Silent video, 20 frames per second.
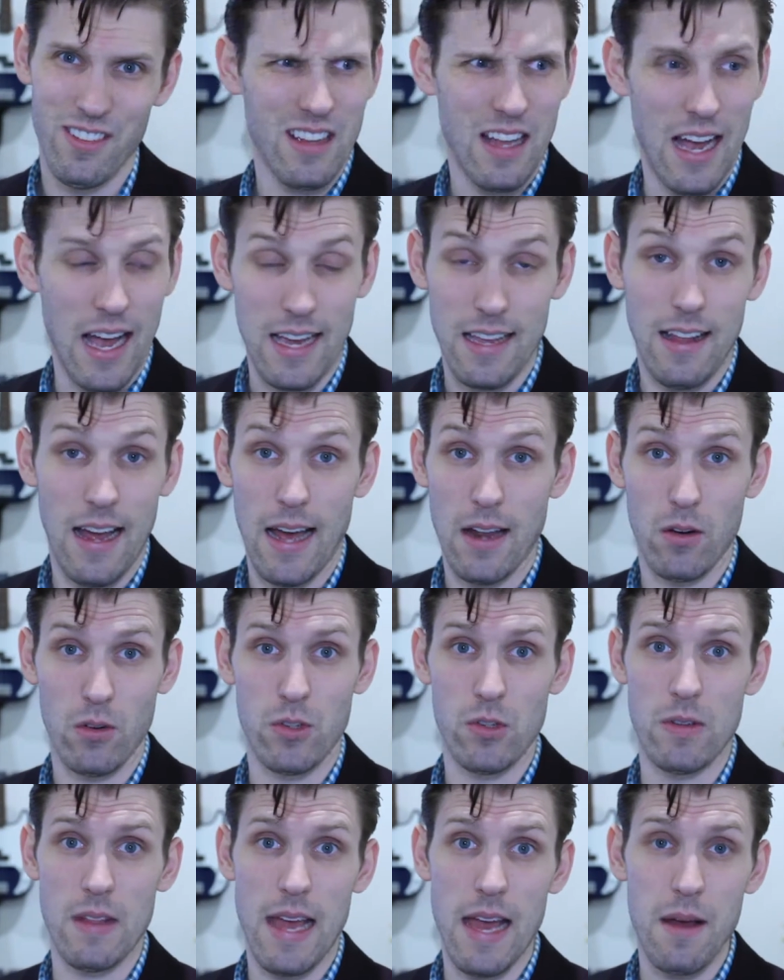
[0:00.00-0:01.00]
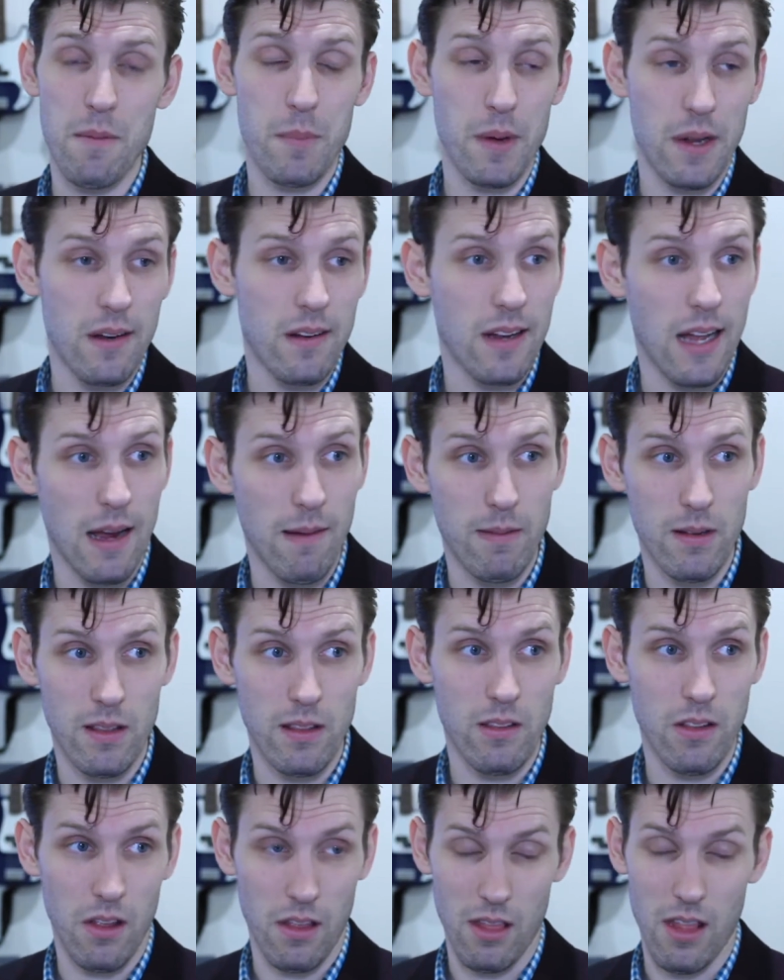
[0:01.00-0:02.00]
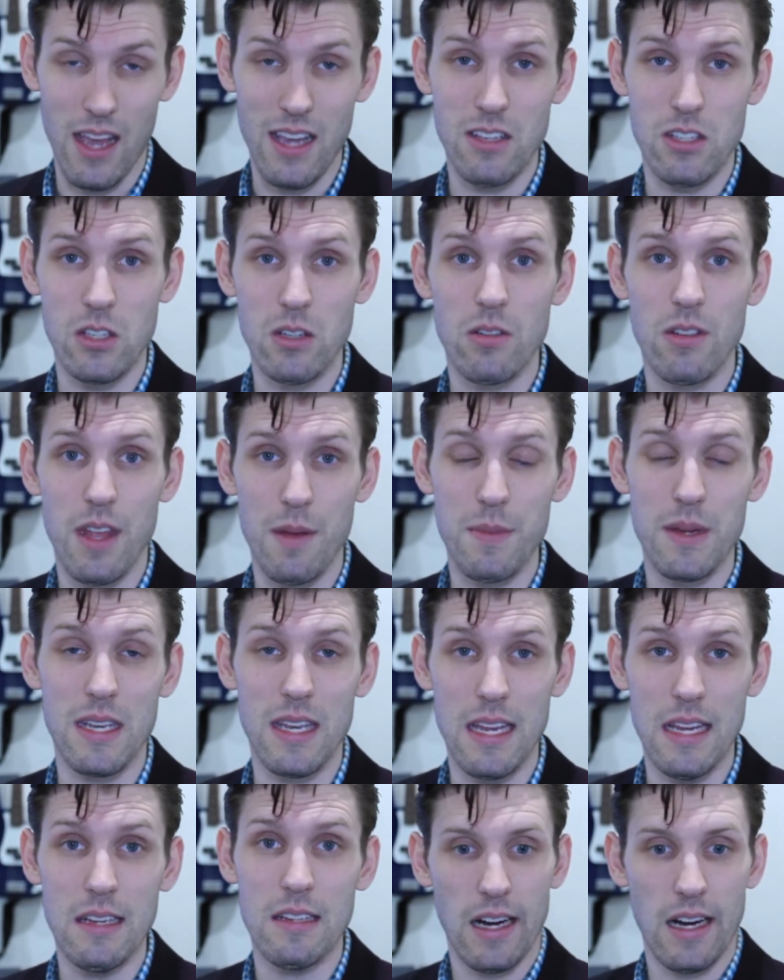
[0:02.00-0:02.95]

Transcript: I, I don't do that, but I would like to. That'd be neat.